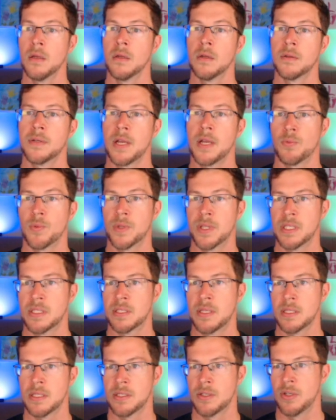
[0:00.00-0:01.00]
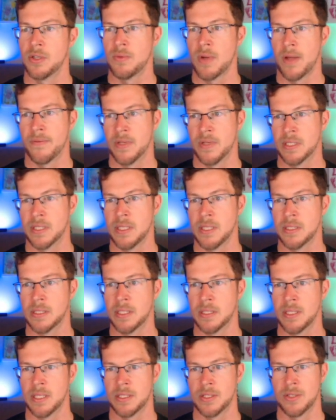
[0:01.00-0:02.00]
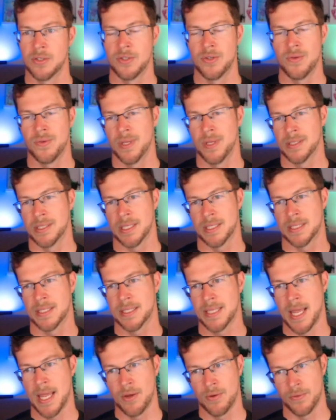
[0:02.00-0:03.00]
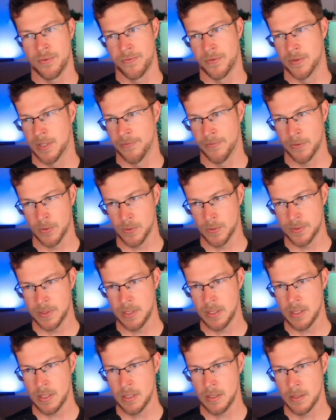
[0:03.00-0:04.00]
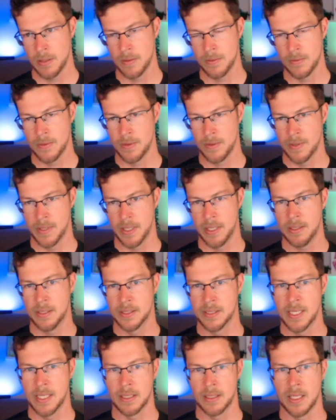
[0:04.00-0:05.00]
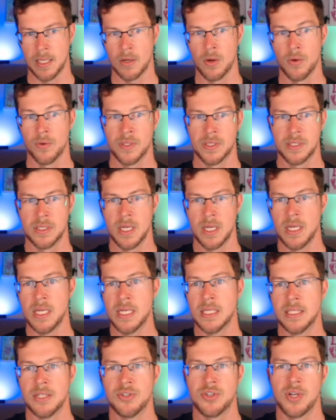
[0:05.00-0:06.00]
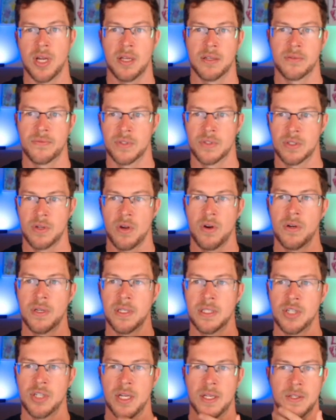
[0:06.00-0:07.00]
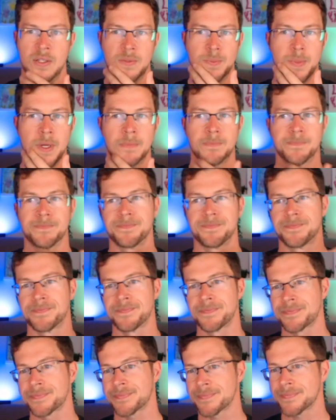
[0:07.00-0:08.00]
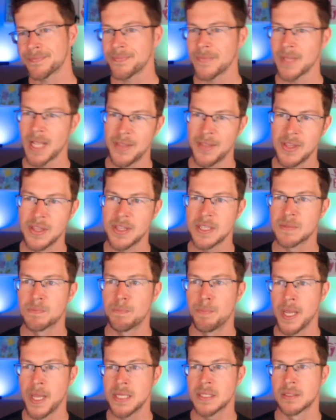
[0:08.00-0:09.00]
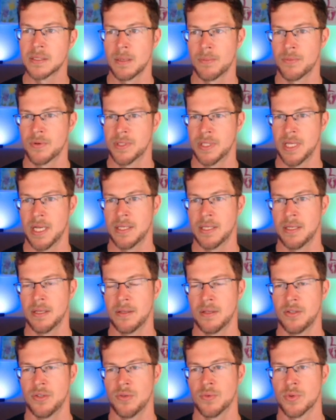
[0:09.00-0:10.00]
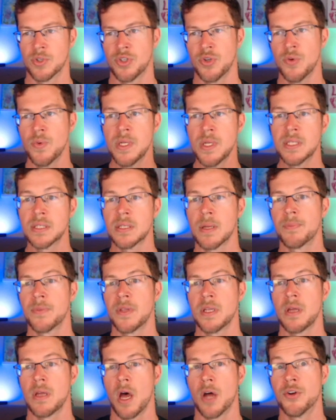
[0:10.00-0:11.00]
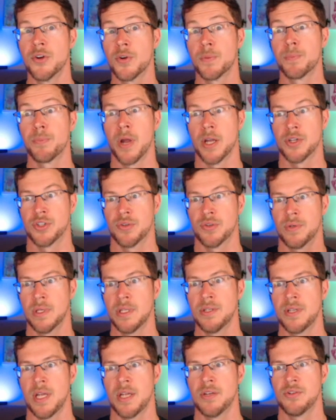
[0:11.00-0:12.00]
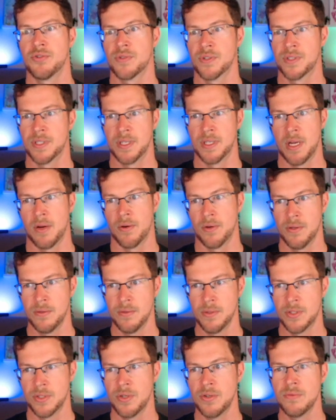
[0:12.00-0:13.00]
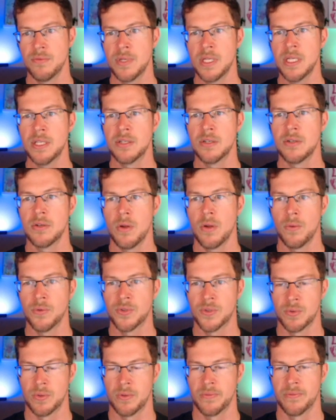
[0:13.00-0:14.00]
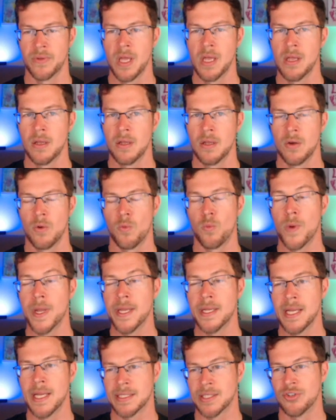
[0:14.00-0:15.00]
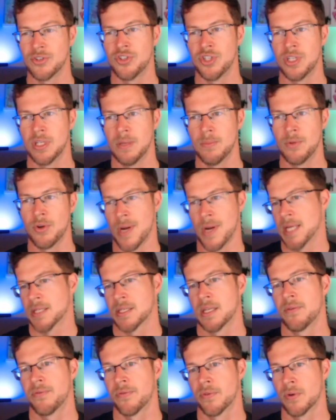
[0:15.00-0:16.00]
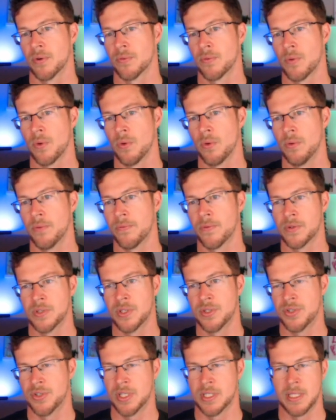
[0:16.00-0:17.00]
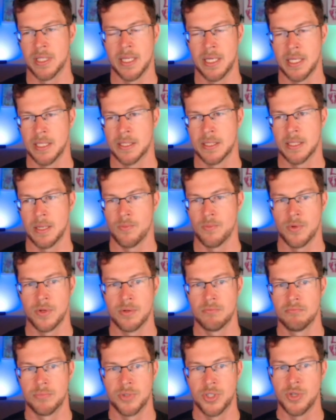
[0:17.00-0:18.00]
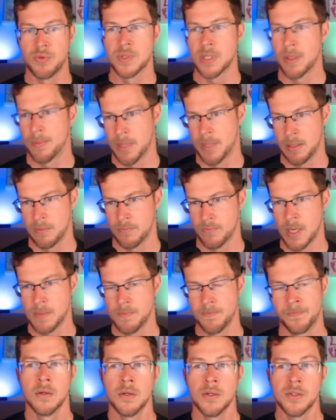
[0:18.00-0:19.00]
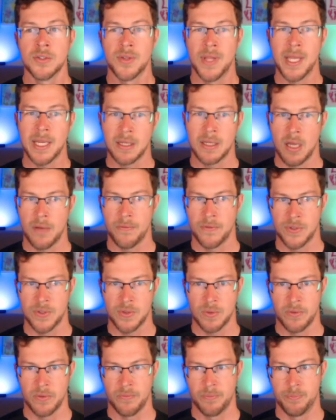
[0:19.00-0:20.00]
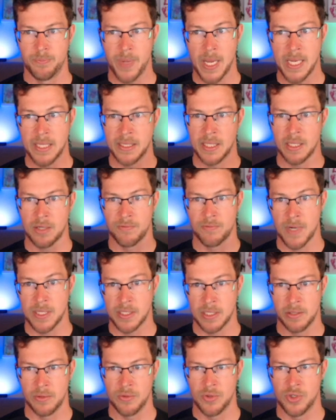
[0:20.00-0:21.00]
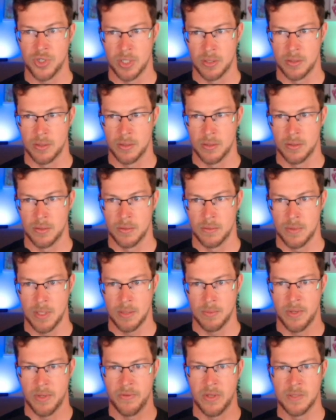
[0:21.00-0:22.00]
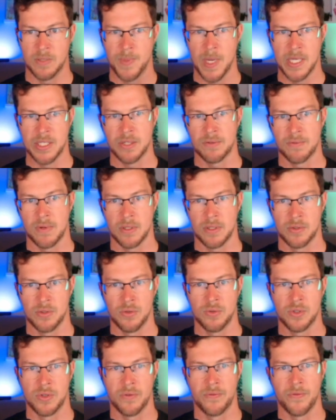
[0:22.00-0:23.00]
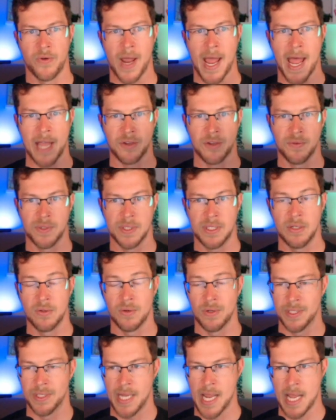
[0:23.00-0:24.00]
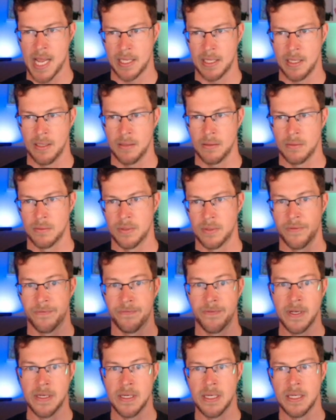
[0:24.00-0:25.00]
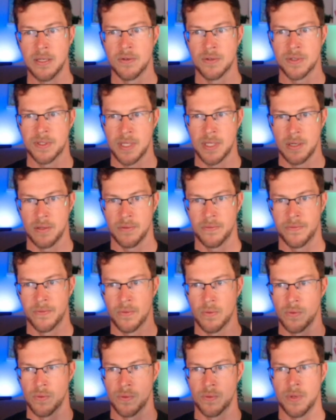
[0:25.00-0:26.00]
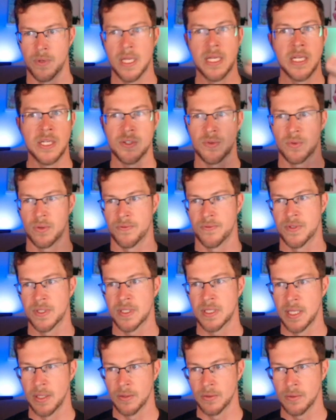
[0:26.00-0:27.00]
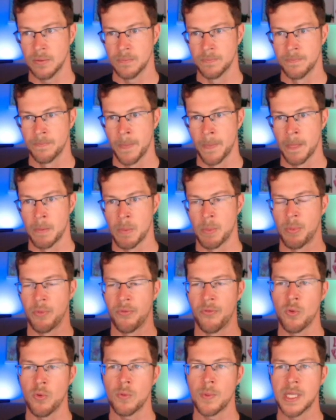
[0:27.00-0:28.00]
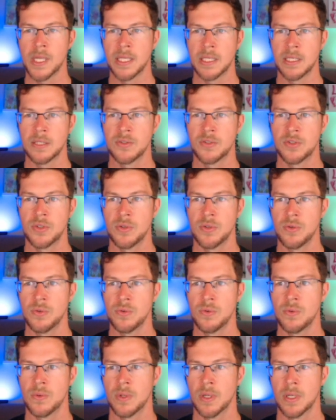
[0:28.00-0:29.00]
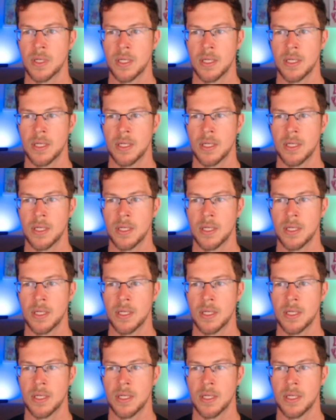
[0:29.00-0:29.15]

Now, what this doesn't do, obviously, is it doesn't do things like scale for difficulty, right? It's not like, oh, this is an easy challenge versus a hard challenge, but I think this base number is the idea that you were doing something under pressure and in dangerous scenarios, so you need to know sort of when, as a GM, you're asking for a roll versus just letting someone do something, right? So that covers sort of basic resolution, right? We have these basic resolution for accuracy or attacking, defending yourself, or any sort of skill. But before we get into